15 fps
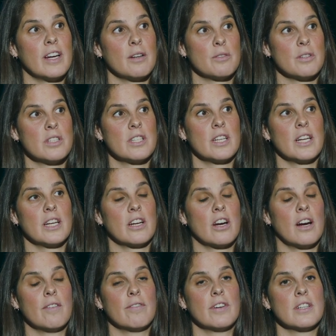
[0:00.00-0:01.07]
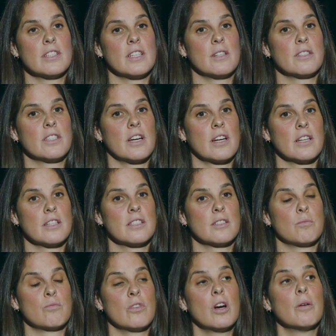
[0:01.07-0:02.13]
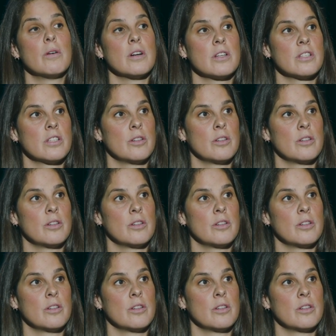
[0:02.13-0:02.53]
I was recently at a conference and I was talking to some rowers